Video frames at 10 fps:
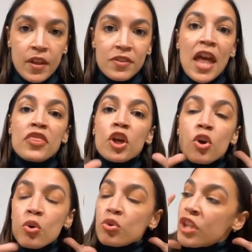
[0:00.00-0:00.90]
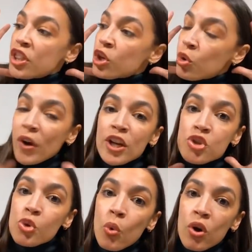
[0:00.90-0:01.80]
than the
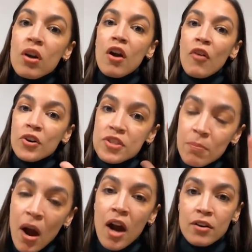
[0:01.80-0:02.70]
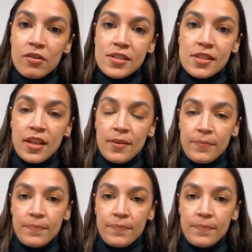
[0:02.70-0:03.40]
grandeur of our democracy.